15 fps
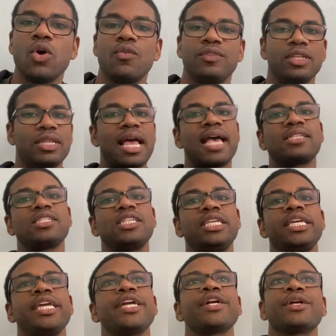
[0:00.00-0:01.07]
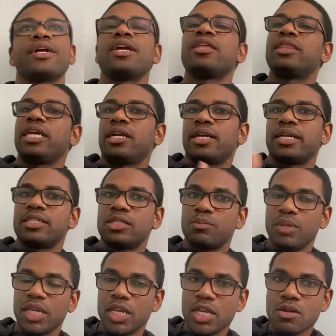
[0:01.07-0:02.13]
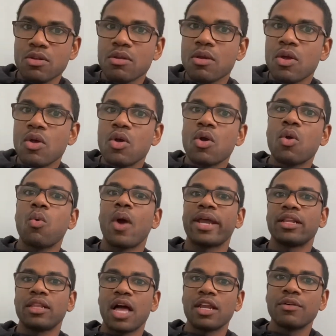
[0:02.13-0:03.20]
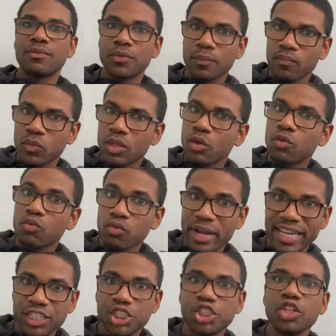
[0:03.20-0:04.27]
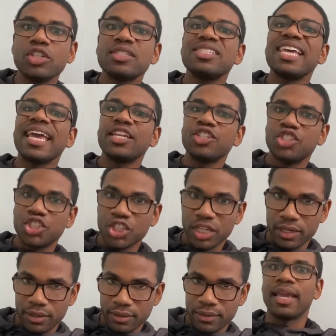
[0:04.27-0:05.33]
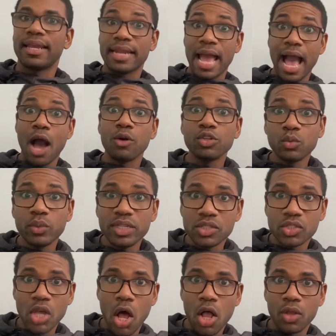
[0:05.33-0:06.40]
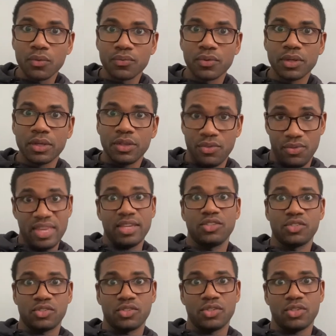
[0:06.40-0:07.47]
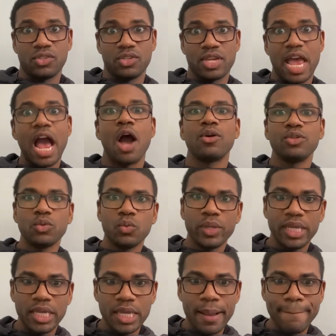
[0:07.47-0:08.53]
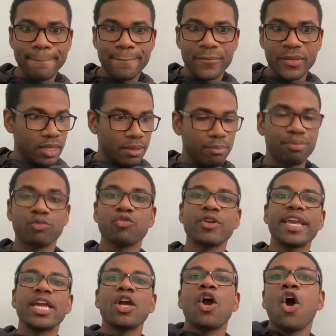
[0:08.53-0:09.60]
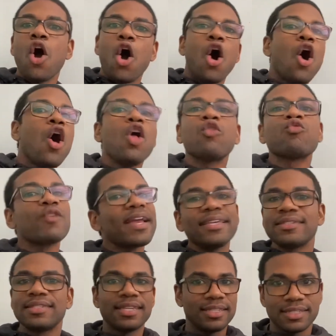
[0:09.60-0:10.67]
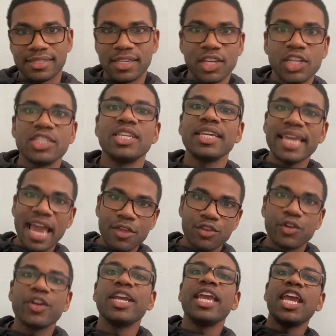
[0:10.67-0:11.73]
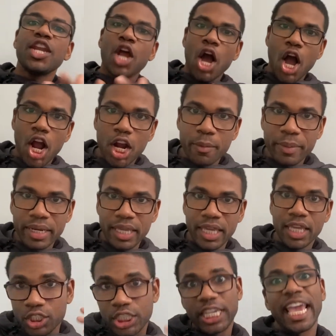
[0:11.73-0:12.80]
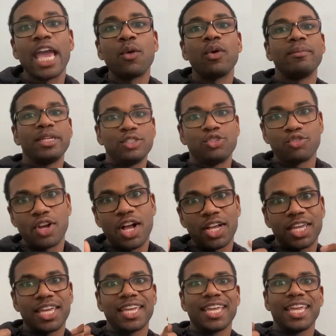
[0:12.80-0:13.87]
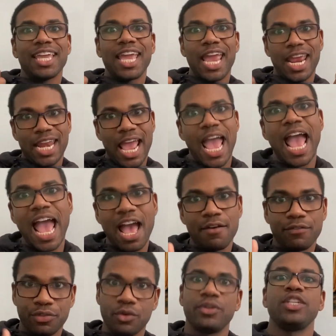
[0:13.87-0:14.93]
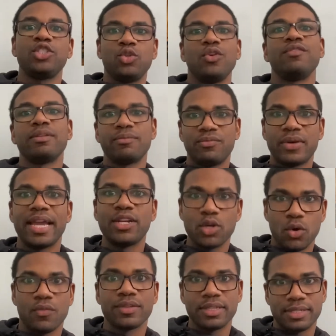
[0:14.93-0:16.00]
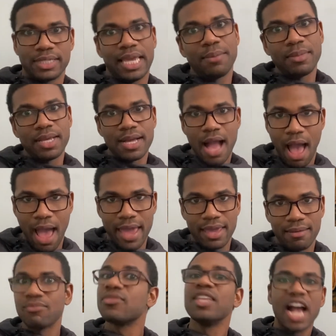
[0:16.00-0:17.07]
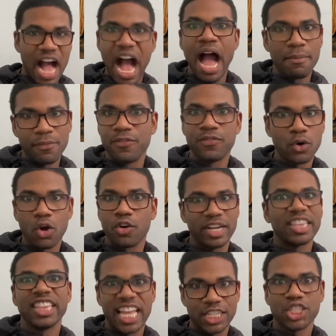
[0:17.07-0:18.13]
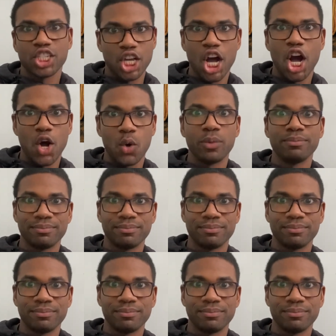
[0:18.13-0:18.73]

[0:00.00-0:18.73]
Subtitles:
Over the last year, there has been quite a lot of racial tension. And how do we solve this? How do we bring all races together in harmony, get women drunk, and have 32 of them fight over the same guy? I'm for it. Let's go.